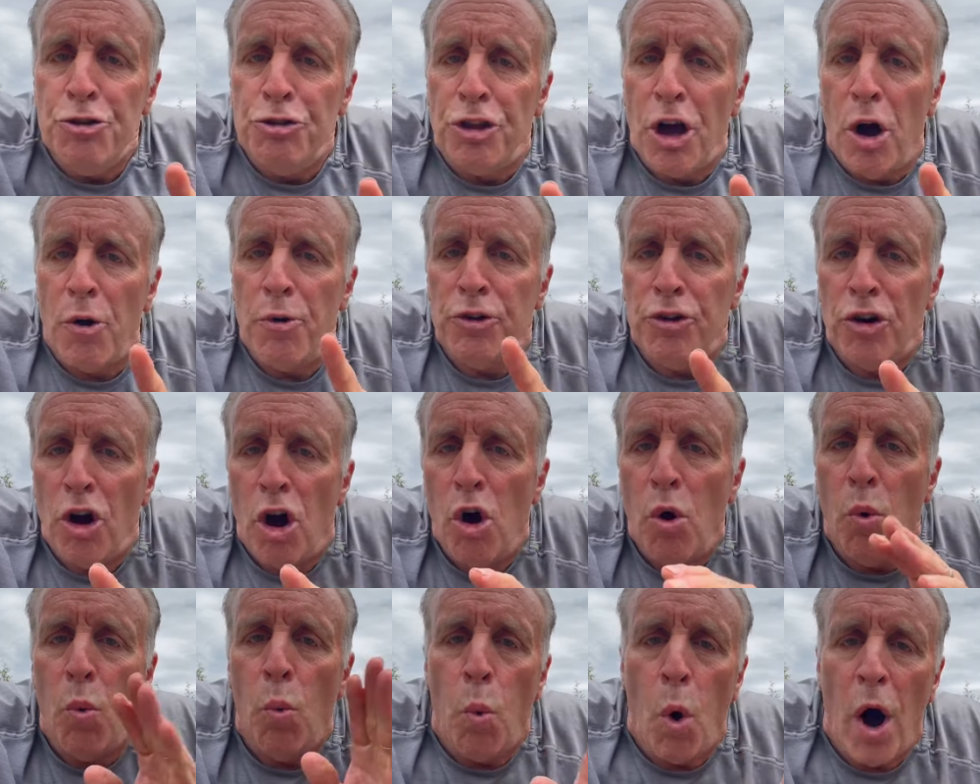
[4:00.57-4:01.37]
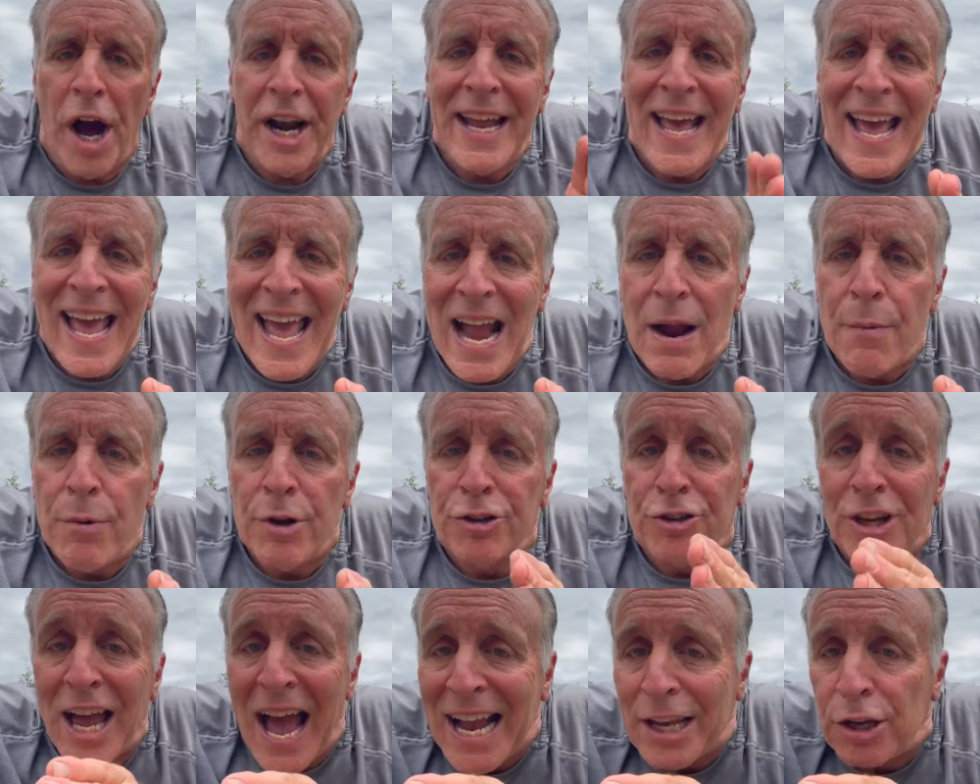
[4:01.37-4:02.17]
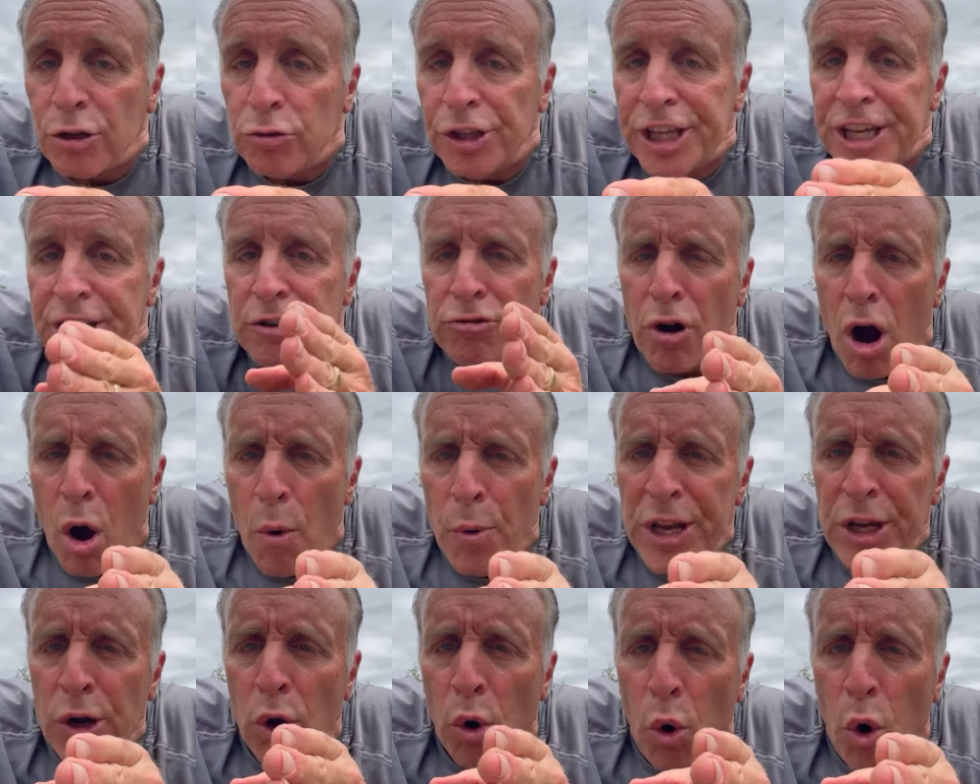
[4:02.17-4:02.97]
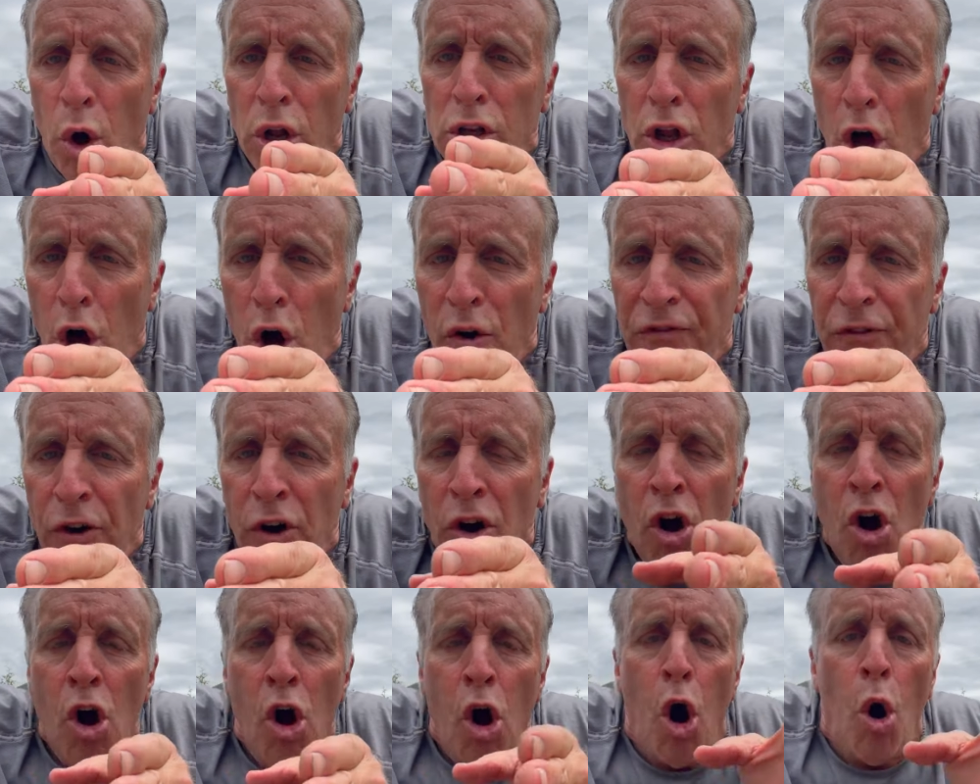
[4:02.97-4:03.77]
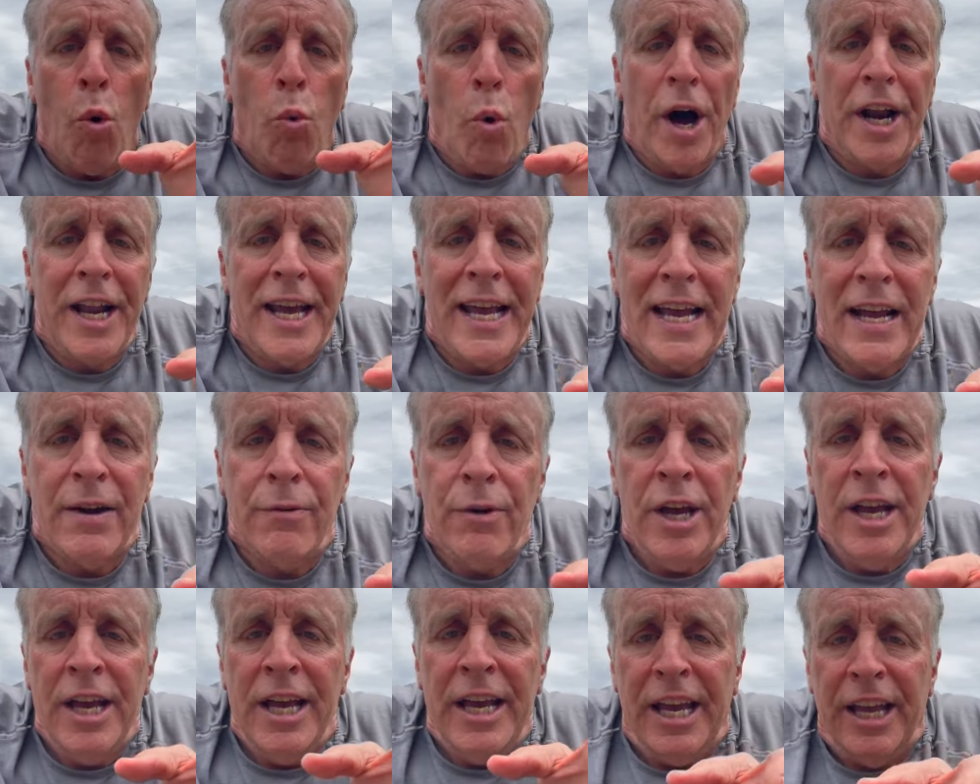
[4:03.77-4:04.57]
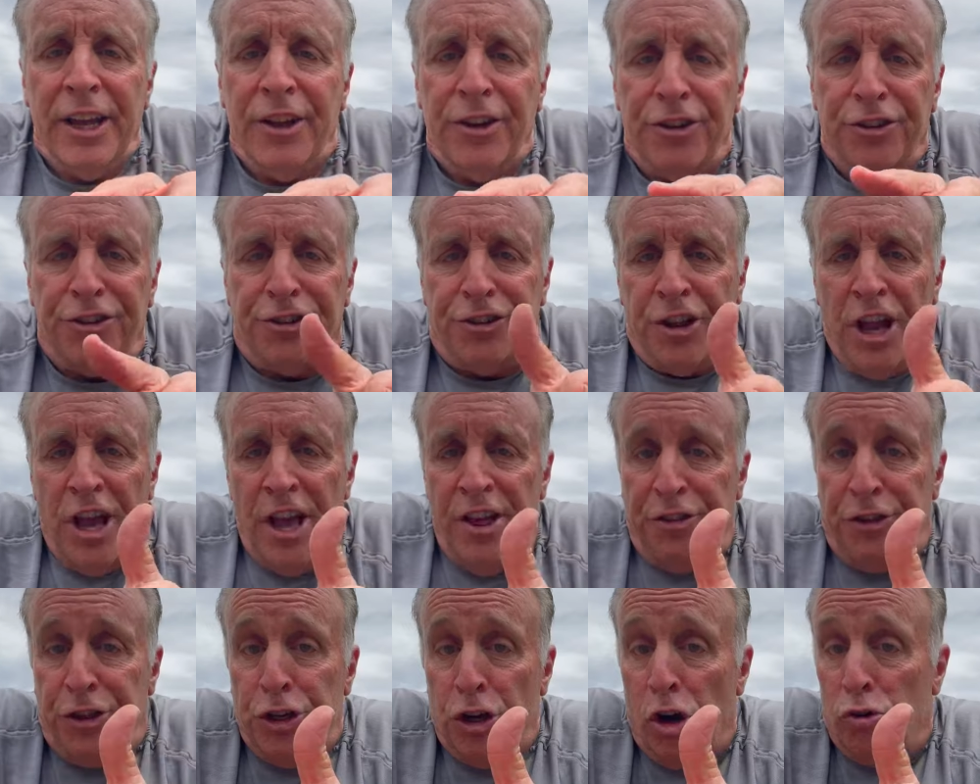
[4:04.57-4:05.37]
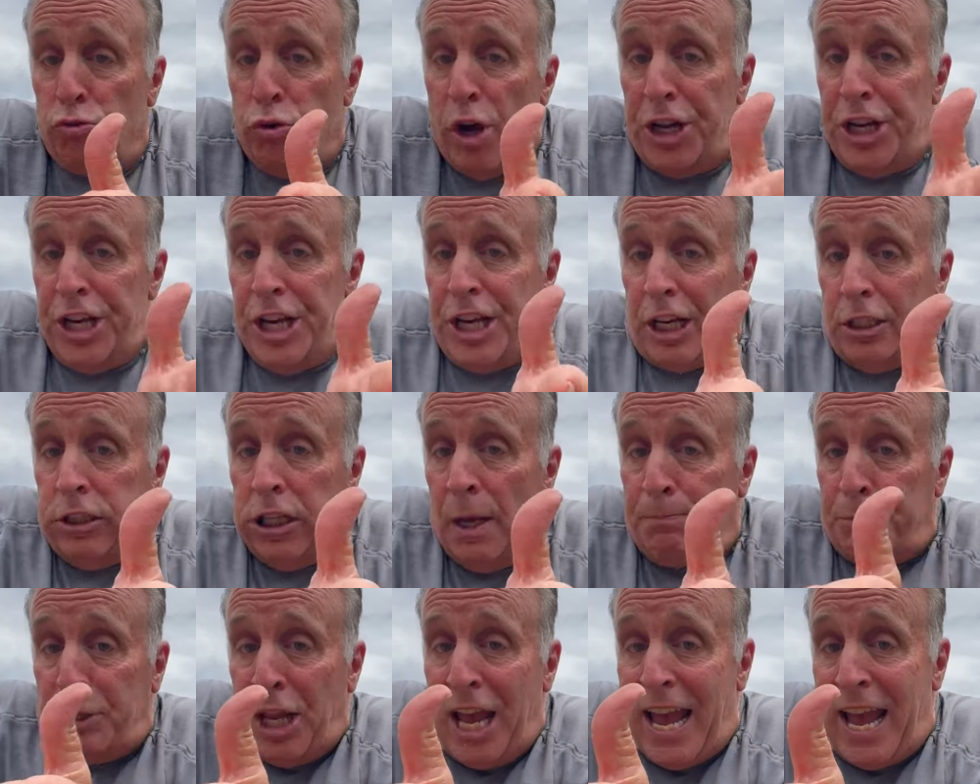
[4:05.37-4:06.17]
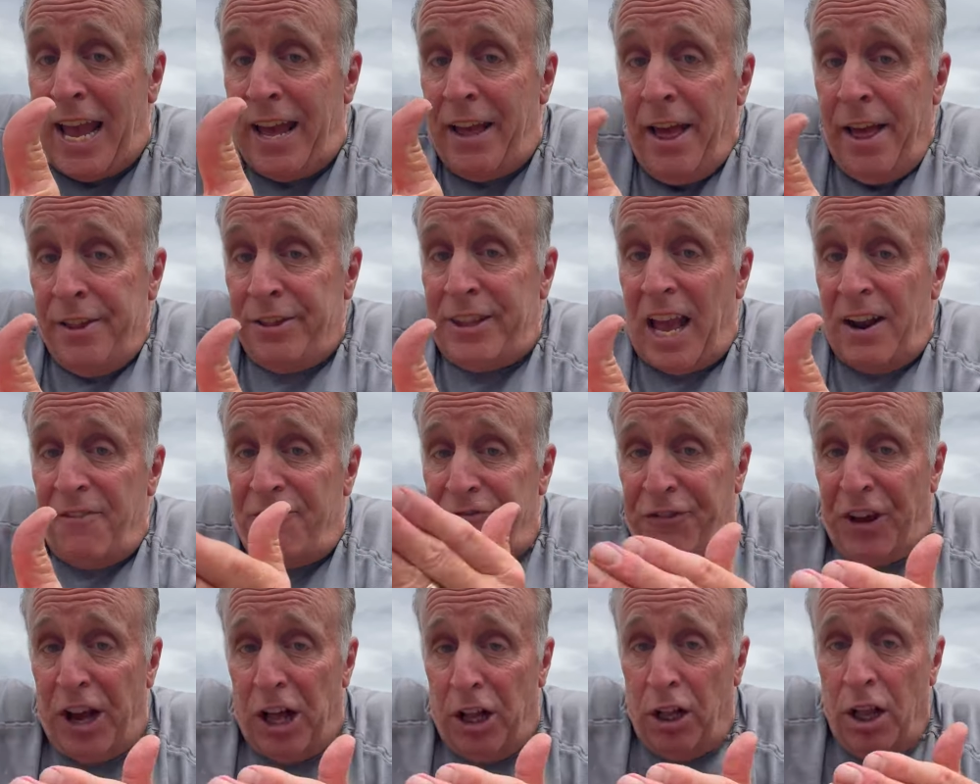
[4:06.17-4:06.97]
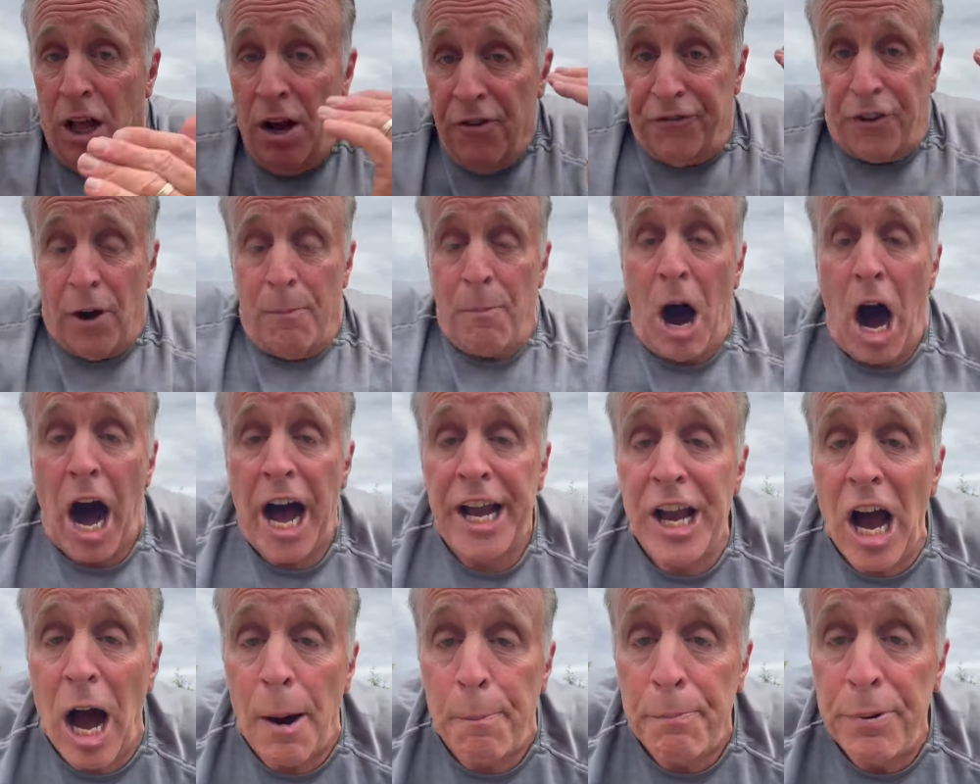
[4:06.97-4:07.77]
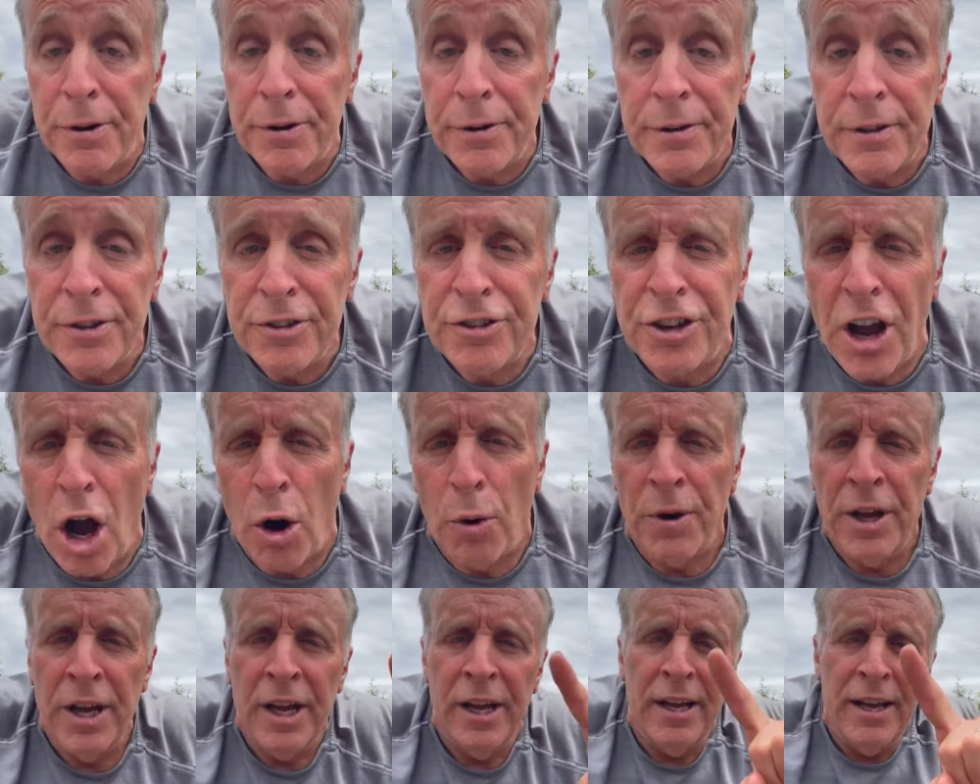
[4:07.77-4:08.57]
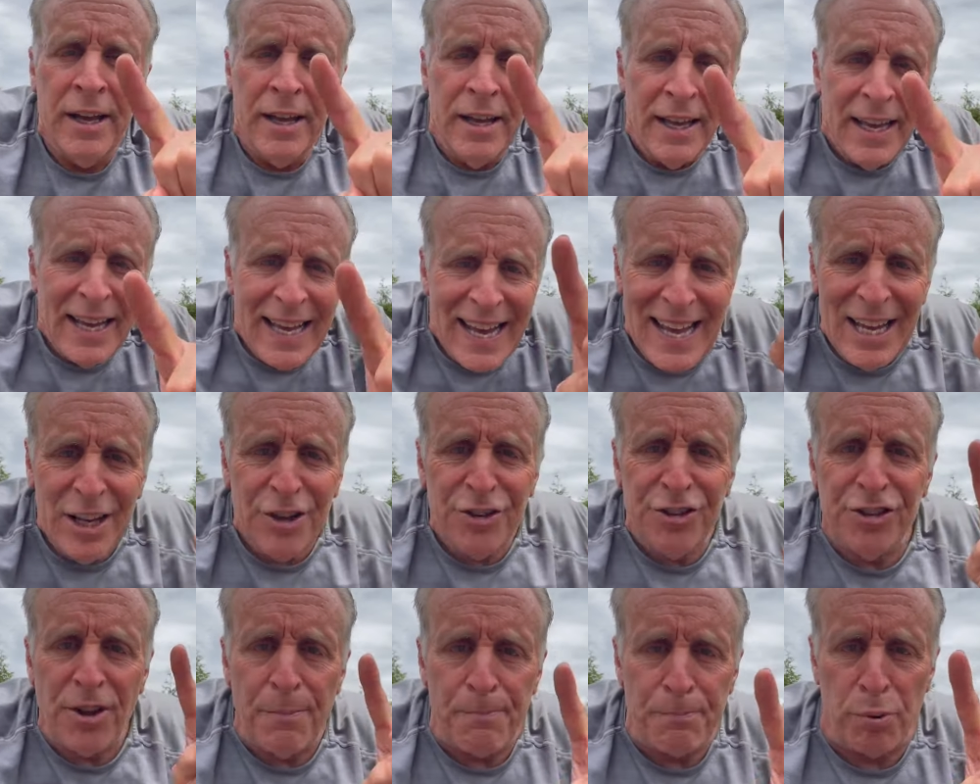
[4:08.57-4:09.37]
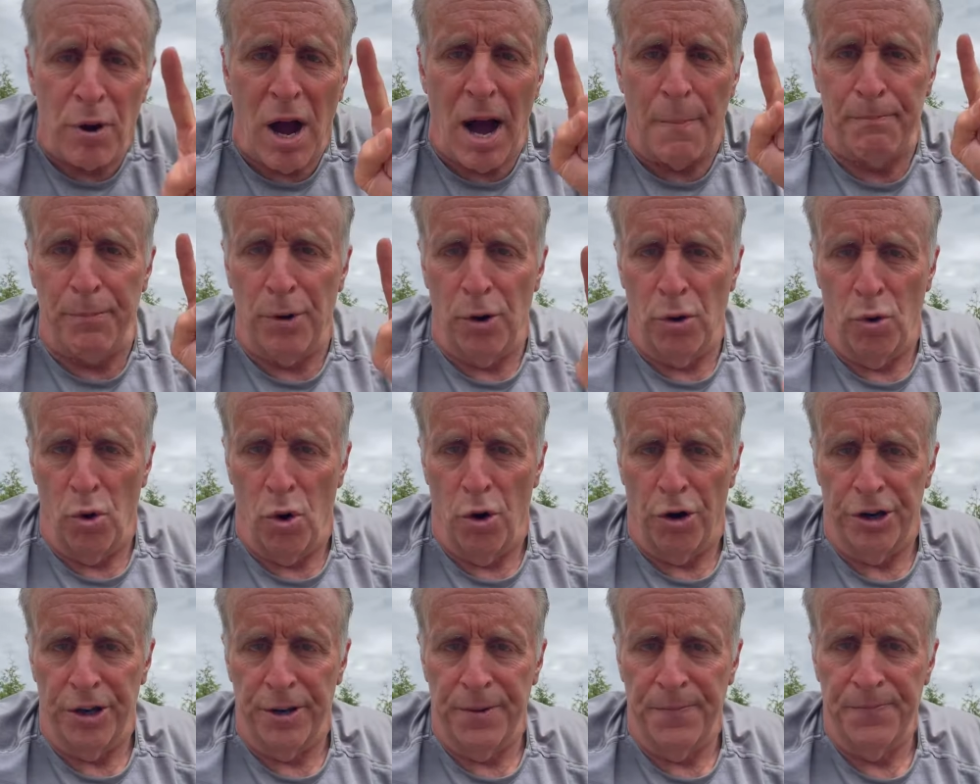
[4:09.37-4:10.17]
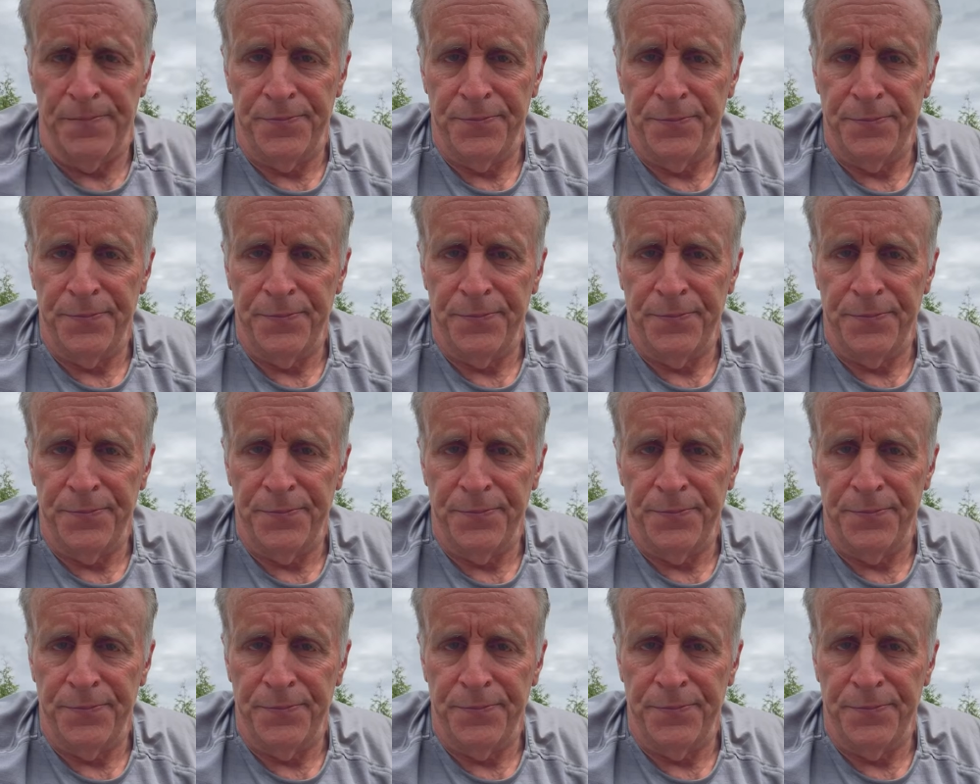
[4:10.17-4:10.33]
you don't know what hair is actually growing all over or what hair is the already clipped hair that fell from high up. So here's the proper order.